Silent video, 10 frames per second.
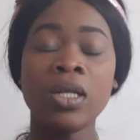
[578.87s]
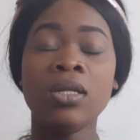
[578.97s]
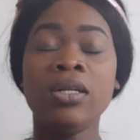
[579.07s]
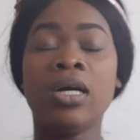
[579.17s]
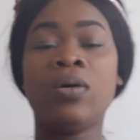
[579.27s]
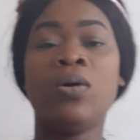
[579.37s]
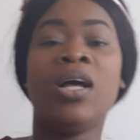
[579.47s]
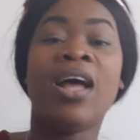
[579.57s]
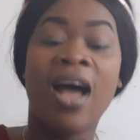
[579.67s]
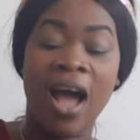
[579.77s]
Now,
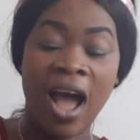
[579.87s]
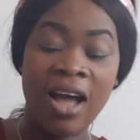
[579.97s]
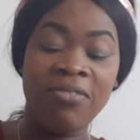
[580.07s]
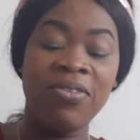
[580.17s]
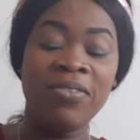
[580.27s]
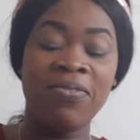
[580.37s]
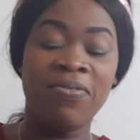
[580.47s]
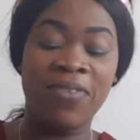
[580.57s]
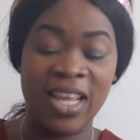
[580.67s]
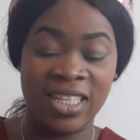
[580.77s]
having
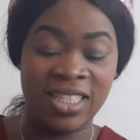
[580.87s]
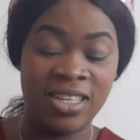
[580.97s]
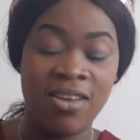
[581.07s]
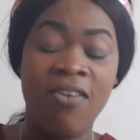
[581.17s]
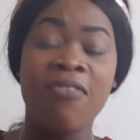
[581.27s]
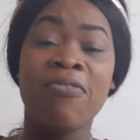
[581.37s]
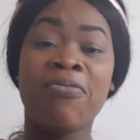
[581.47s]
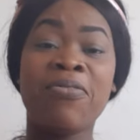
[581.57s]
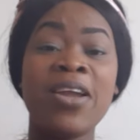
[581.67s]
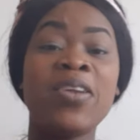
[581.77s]
faith,
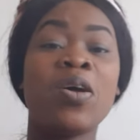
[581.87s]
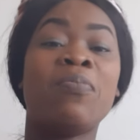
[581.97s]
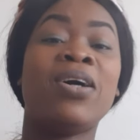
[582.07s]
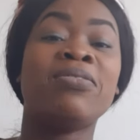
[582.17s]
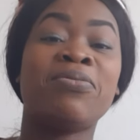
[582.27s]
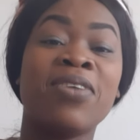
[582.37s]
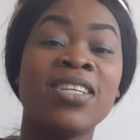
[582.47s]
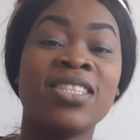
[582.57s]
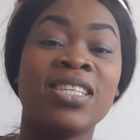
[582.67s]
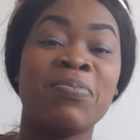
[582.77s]
freedom, and
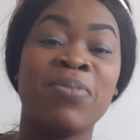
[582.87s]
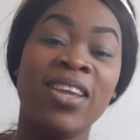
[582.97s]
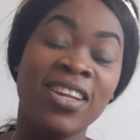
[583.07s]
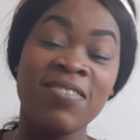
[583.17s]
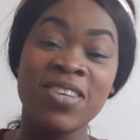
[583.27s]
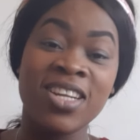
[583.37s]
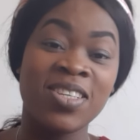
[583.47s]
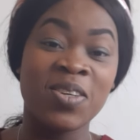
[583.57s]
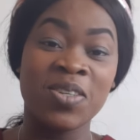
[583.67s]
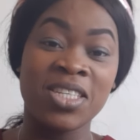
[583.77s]
friendship in a
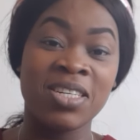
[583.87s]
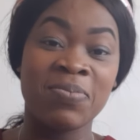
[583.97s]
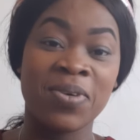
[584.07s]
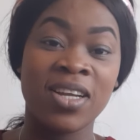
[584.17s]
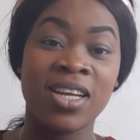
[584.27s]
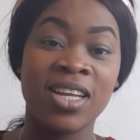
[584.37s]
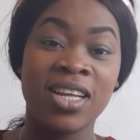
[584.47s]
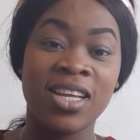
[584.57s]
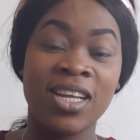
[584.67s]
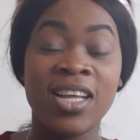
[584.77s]
relationship
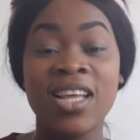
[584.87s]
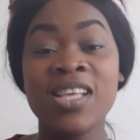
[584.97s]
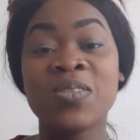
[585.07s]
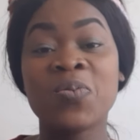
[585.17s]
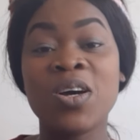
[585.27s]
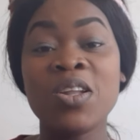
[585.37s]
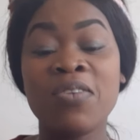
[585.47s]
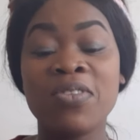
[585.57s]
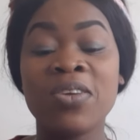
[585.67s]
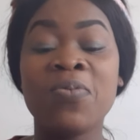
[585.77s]
is one
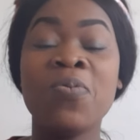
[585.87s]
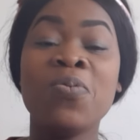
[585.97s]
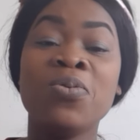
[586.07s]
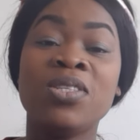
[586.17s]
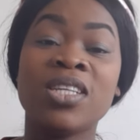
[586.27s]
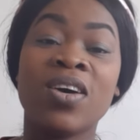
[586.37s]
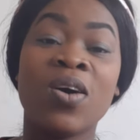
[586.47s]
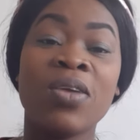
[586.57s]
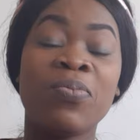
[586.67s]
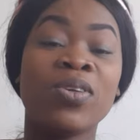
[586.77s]
of the good
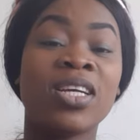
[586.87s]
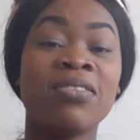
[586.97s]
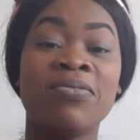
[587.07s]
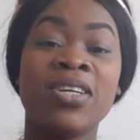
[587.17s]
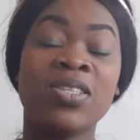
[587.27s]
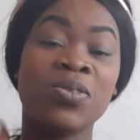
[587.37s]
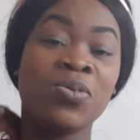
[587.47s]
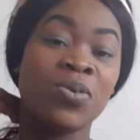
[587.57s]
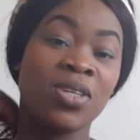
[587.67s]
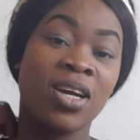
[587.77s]
or important
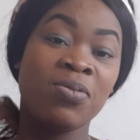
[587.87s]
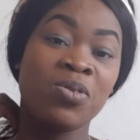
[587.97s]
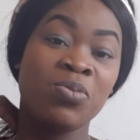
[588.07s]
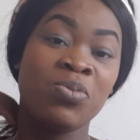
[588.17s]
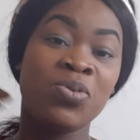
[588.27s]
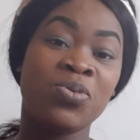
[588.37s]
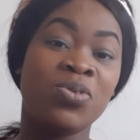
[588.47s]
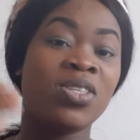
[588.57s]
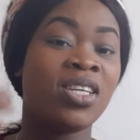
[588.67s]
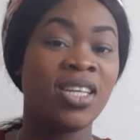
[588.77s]
virtue on how to
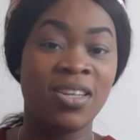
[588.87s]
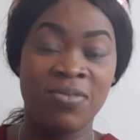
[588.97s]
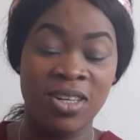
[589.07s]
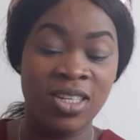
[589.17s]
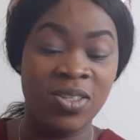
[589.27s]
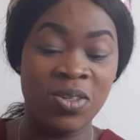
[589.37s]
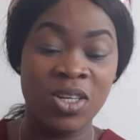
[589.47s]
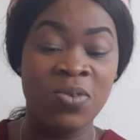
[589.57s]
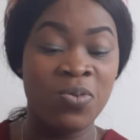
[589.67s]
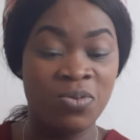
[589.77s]
build a
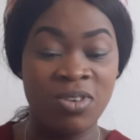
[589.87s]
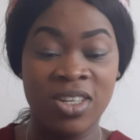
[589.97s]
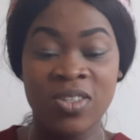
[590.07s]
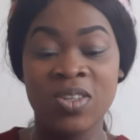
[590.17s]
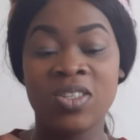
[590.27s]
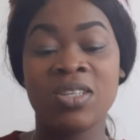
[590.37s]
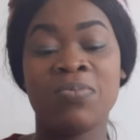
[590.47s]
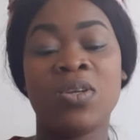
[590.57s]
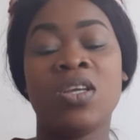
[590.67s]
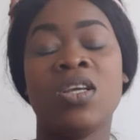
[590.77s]
good relationship.